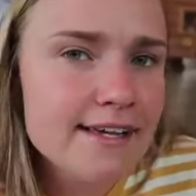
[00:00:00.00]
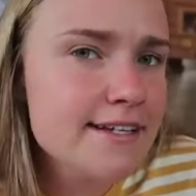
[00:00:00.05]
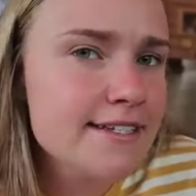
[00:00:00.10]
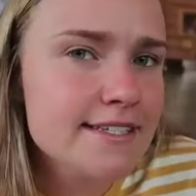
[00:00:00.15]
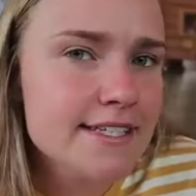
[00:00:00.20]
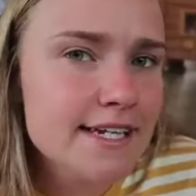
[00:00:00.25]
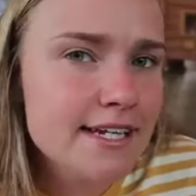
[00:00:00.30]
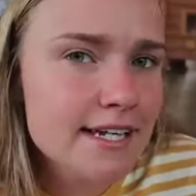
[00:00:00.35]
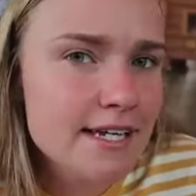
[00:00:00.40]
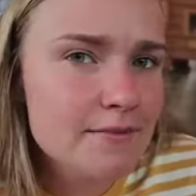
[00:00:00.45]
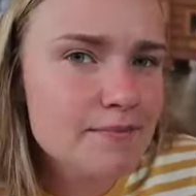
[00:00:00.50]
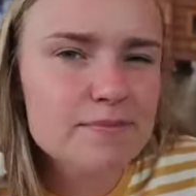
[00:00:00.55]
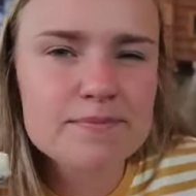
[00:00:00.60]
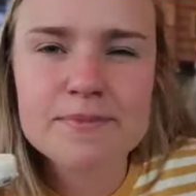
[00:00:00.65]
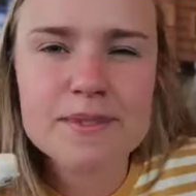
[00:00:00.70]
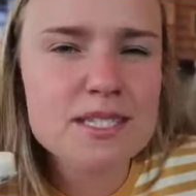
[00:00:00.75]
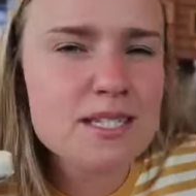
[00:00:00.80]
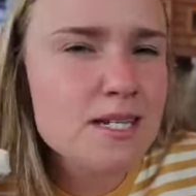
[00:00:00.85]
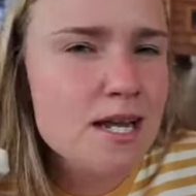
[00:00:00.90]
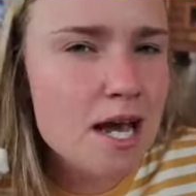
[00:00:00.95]
lettuce in it,
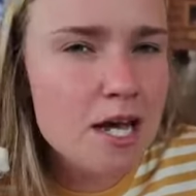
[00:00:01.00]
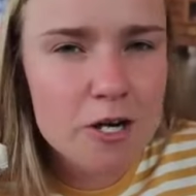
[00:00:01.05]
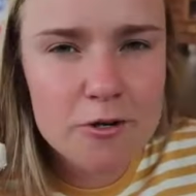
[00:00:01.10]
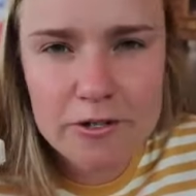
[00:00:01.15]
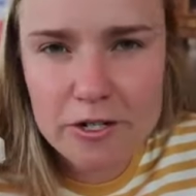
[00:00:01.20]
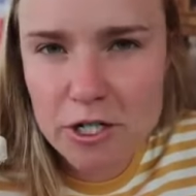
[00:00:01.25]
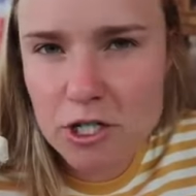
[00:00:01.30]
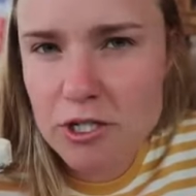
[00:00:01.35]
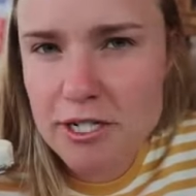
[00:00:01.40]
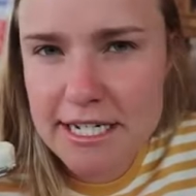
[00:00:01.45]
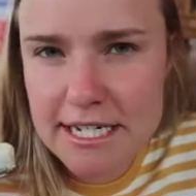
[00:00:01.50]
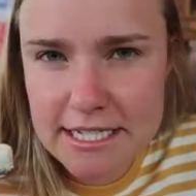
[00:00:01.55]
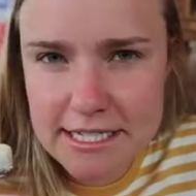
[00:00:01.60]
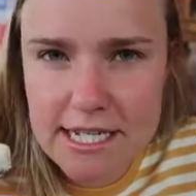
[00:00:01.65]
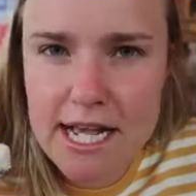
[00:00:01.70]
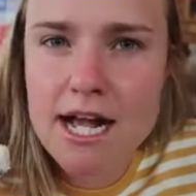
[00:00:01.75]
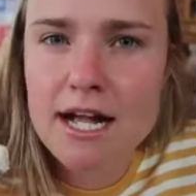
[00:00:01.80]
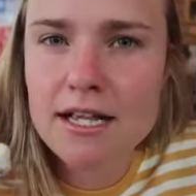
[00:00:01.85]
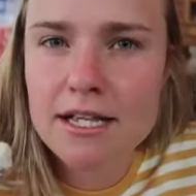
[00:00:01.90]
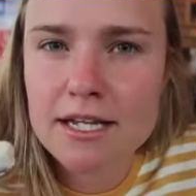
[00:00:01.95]
it's not a real Greek
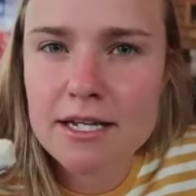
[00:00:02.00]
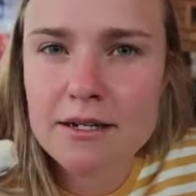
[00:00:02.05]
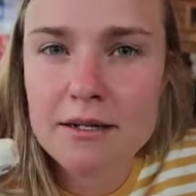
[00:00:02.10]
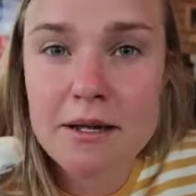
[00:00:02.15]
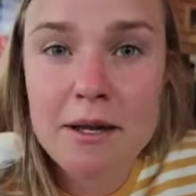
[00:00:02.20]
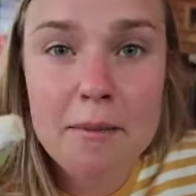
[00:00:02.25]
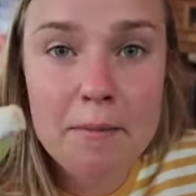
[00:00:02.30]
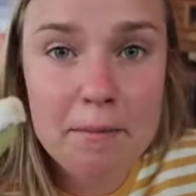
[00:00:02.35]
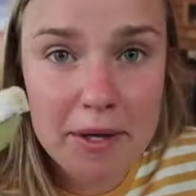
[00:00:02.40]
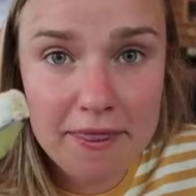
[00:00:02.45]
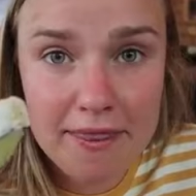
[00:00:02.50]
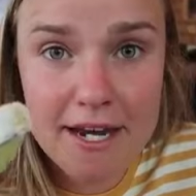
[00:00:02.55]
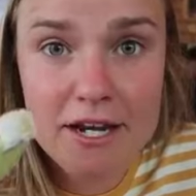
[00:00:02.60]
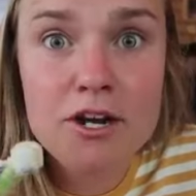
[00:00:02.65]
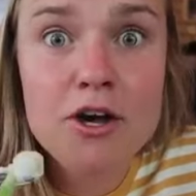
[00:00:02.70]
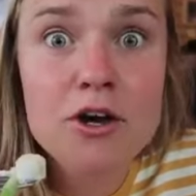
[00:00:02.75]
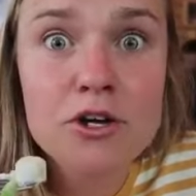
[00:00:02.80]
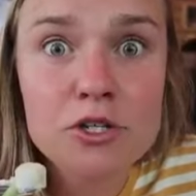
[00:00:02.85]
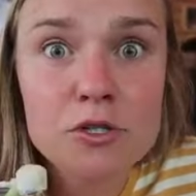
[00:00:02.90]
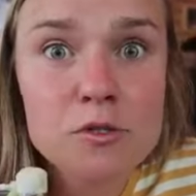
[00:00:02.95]
salad. But they
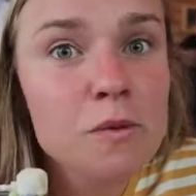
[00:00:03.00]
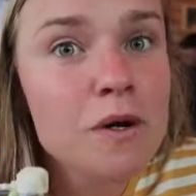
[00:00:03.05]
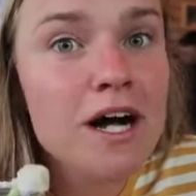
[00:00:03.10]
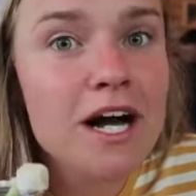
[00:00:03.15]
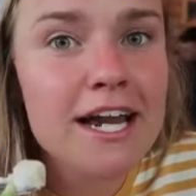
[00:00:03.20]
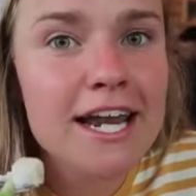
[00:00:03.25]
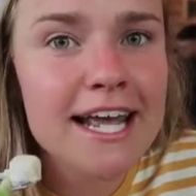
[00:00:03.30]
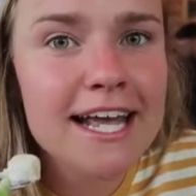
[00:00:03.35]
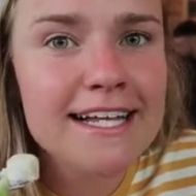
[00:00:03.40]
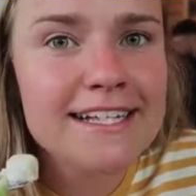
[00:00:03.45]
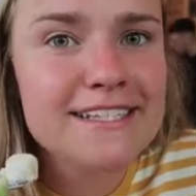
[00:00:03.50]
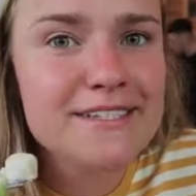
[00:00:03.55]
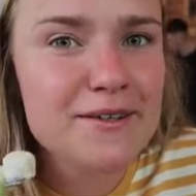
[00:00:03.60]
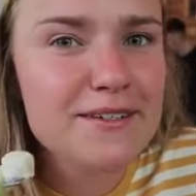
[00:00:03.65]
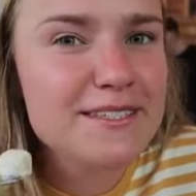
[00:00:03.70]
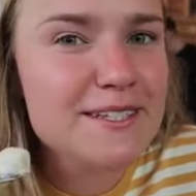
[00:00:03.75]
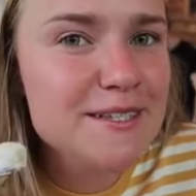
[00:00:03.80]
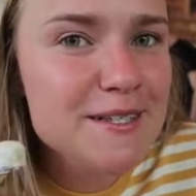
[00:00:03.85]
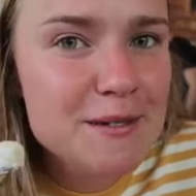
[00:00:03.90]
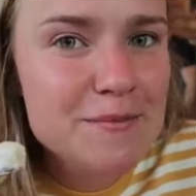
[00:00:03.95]
know you want it,
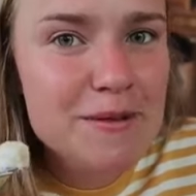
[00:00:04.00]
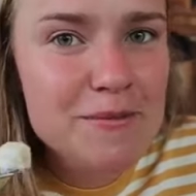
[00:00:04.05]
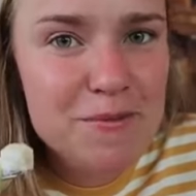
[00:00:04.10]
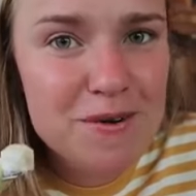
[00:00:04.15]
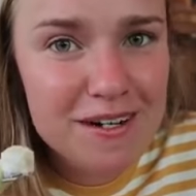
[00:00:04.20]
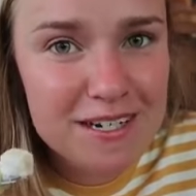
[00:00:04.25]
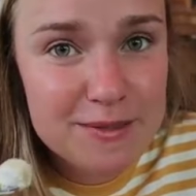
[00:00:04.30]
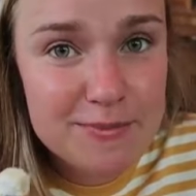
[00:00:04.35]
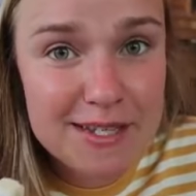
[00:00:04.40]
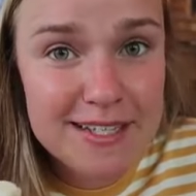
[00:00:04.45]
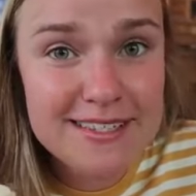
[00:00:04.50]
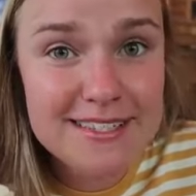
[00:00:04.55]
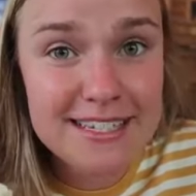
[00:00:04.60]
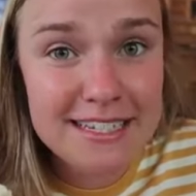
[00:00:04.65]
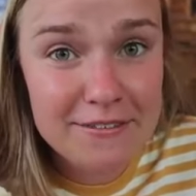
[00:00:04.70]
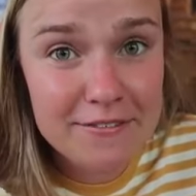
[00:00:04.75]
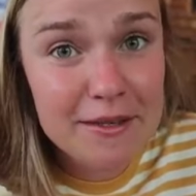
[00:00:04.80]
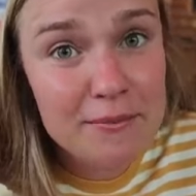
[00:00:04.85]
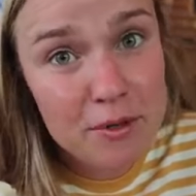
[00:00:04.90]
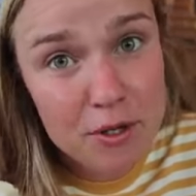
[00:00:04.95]
so it's a little bit more
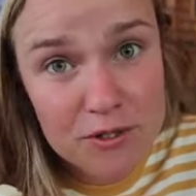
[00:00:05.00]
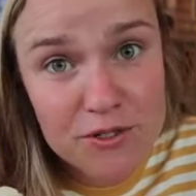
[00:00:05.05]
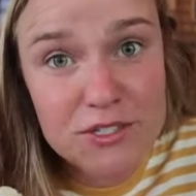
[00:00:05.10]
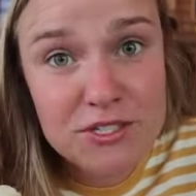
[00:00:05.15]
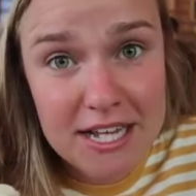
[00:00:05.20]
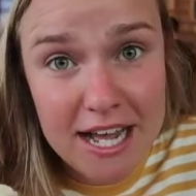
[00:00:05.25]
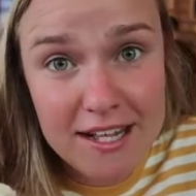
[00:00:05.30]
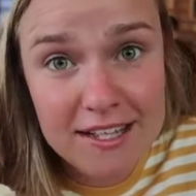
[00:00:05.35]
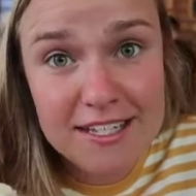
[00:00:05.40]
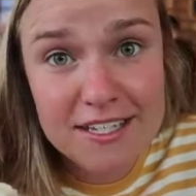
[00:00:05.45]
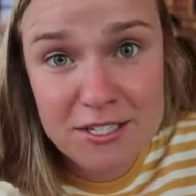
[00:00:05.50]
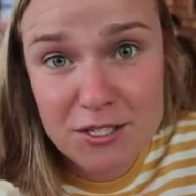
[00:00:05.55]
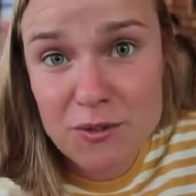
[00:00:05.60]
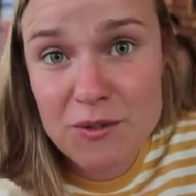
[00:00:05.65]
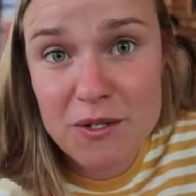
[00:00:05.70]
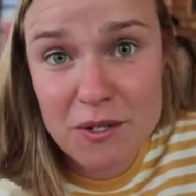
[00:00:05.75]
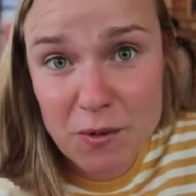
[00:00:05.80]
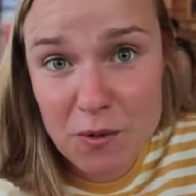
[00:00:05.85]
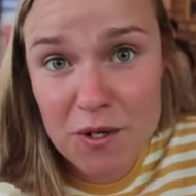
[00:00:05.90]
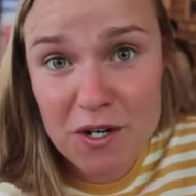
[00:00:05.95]
expensive than most salads
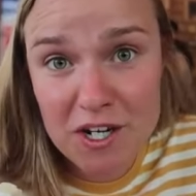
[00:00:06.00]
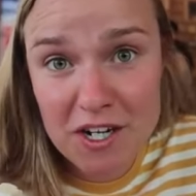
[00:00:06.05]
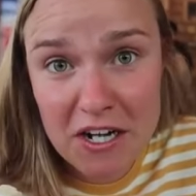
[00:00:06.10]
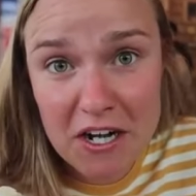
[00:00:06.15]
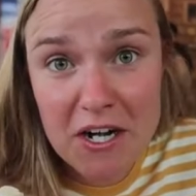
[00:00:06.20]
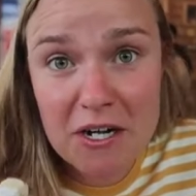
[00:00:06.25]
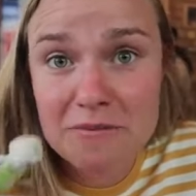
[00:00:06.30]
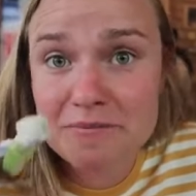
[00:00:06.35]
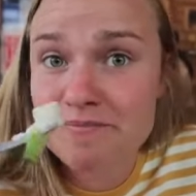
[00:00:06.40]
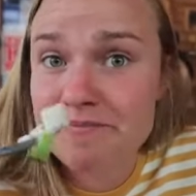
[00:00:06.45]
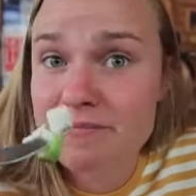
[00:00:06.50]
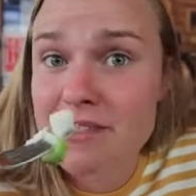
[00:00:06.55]
you can order here.